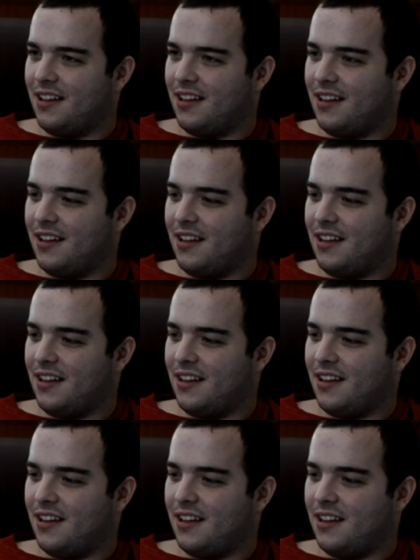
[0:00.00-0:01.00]

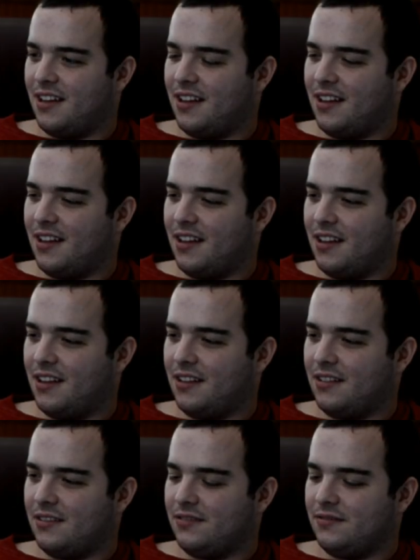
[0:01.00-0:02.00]

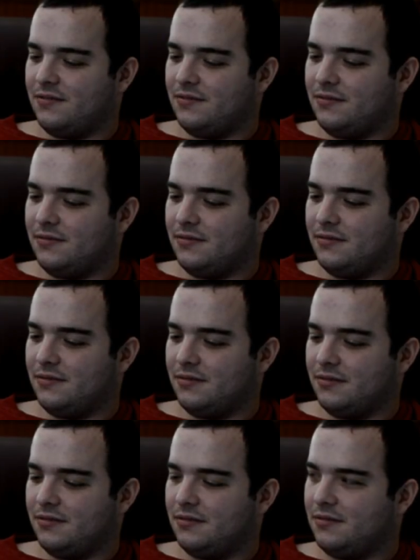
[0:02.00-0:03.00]

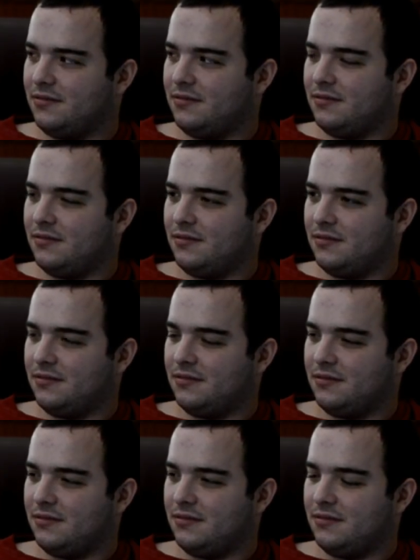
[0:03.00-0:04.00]

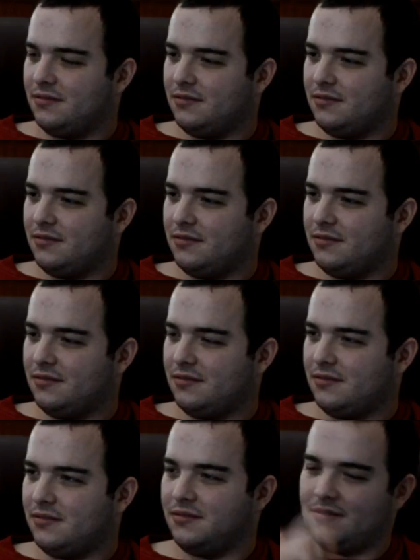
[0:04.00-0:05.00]

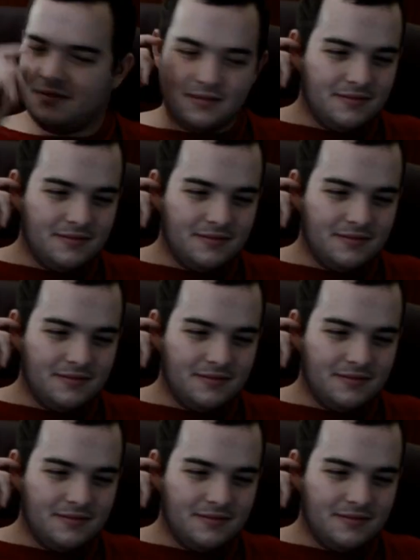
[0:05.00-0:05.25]
[no speech]